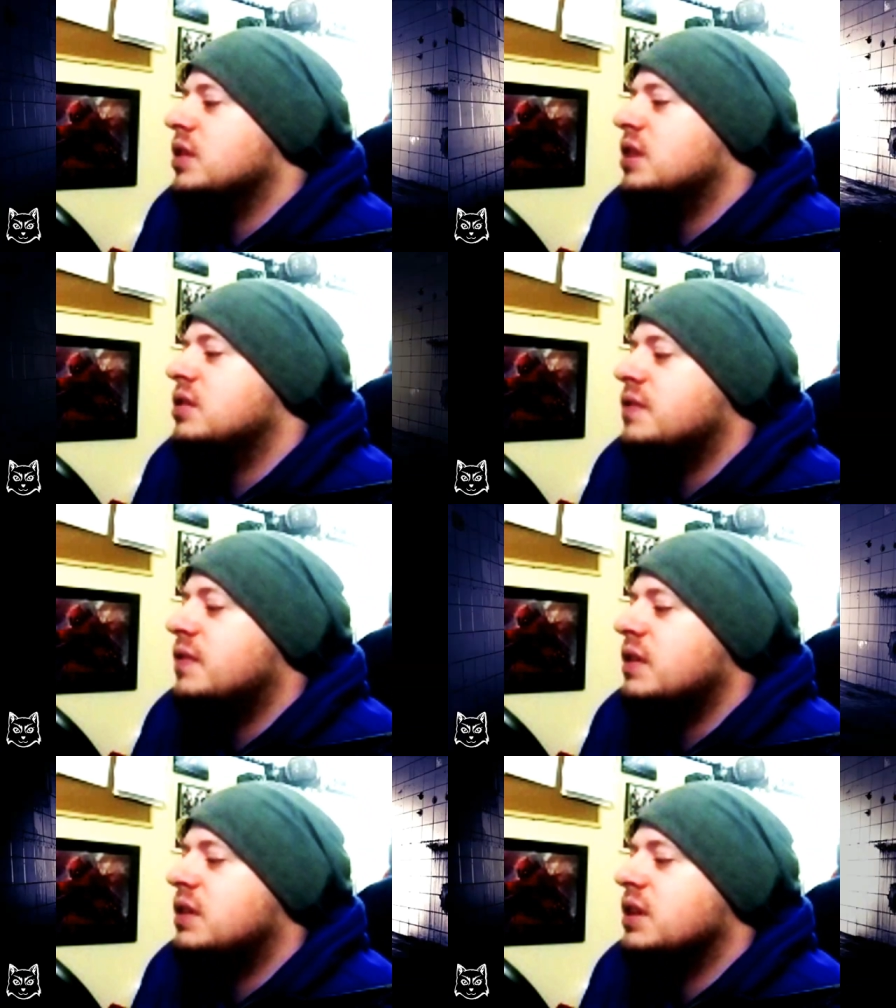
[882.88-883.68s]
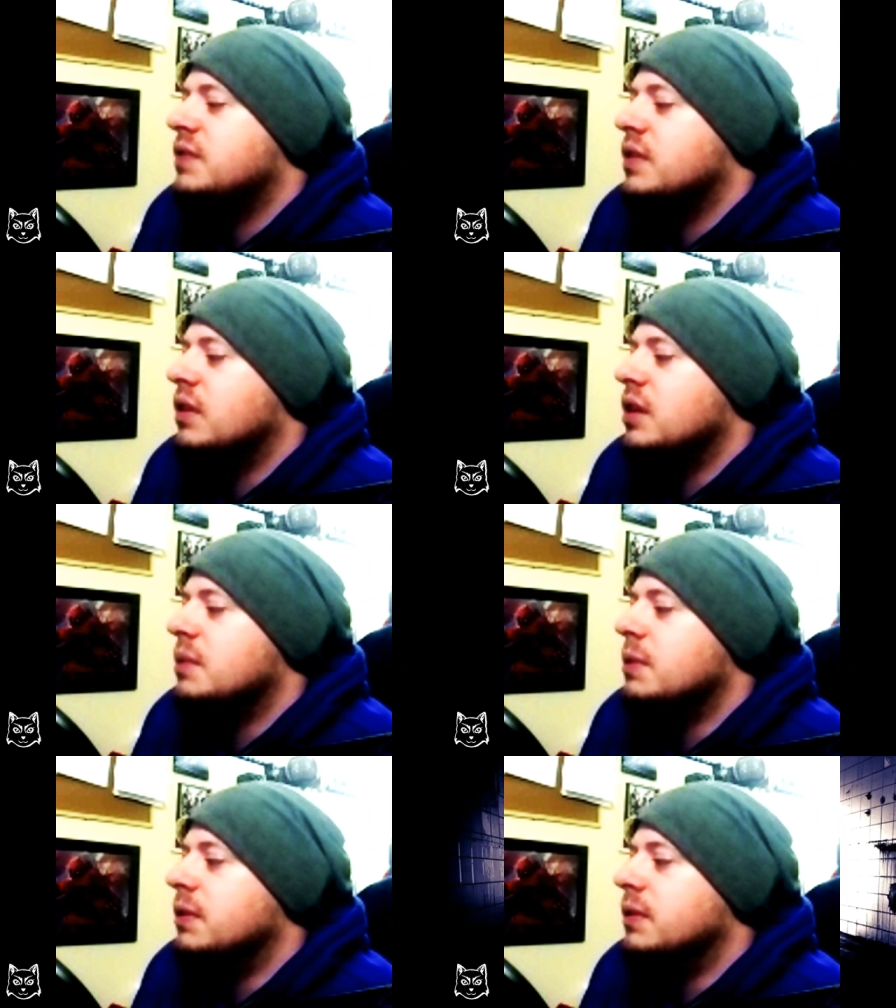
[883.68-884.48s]
just very
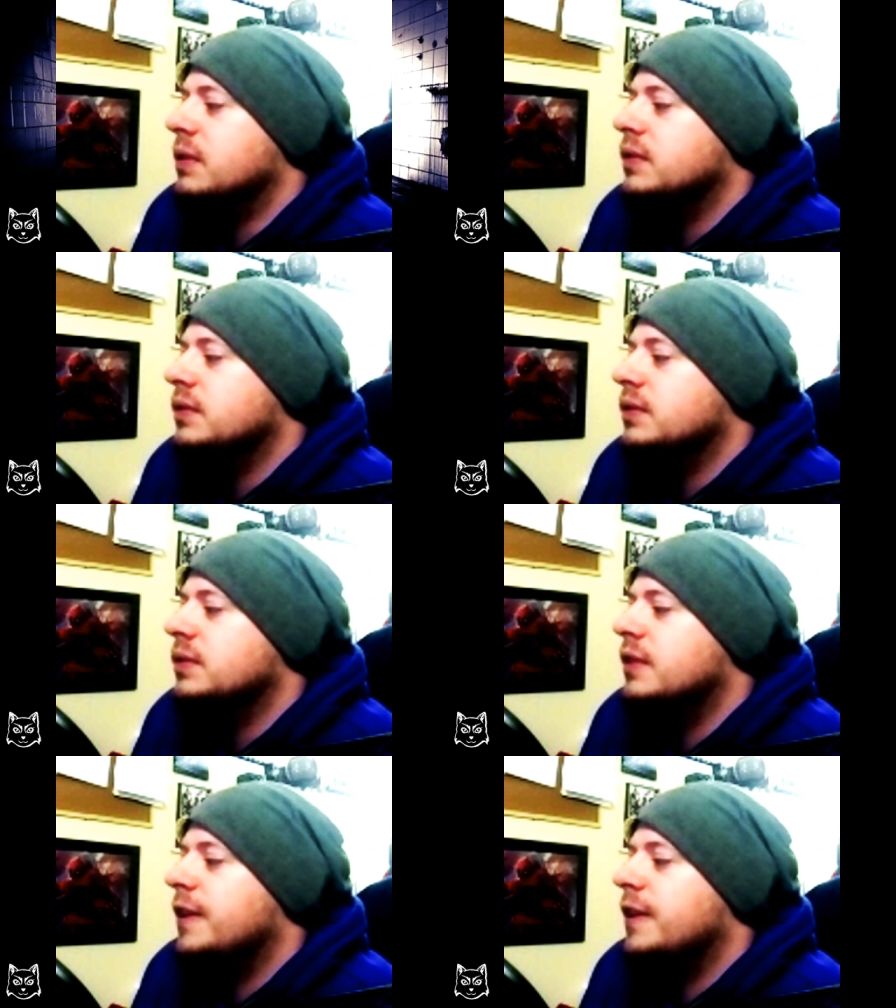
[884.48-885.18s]
difficult at the moment.